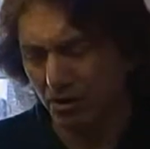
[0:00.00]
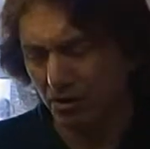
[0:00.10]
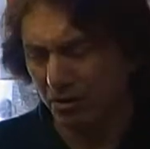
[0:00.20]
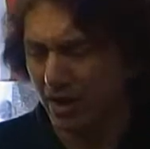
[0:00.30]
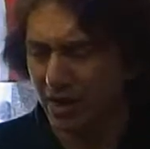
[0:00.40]

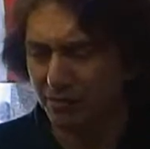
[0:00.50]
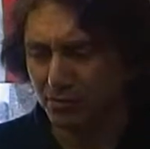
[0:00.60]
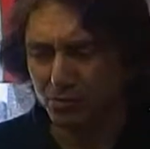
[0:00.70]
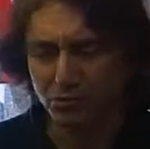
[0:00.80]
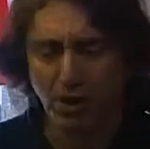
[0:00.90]
Oh, we
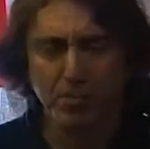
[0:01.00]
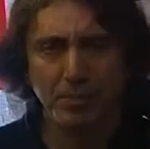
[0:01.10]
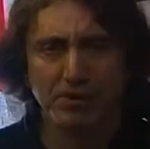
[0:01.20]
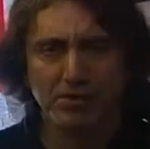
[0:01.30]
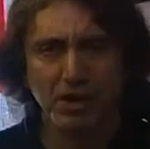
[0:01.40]
have to do
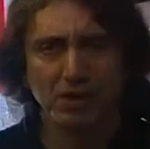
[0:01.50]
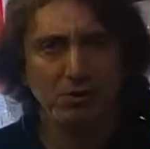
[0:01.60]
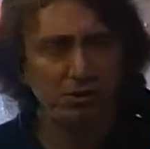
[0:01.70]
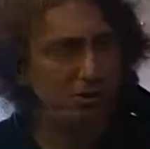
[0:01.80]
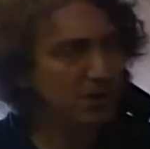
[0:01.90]
right by the
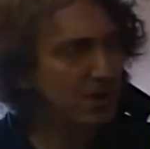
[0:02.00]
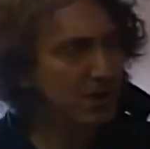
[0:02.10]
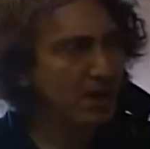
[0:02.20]
stockholders.